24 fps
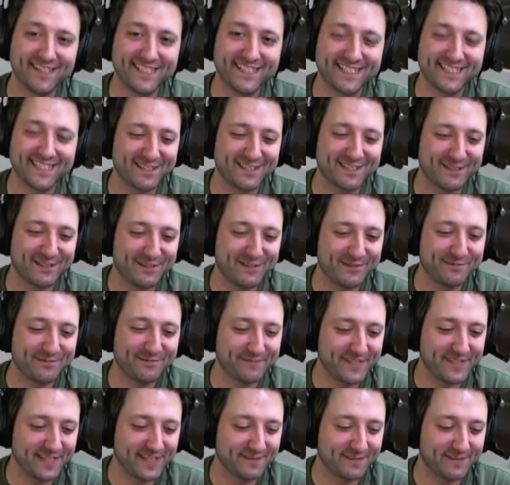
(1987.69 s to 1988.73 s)
So
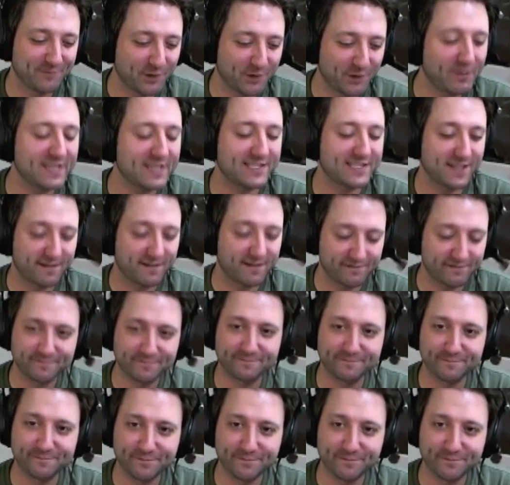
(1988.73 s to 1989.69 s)
yeah, we're a ways off.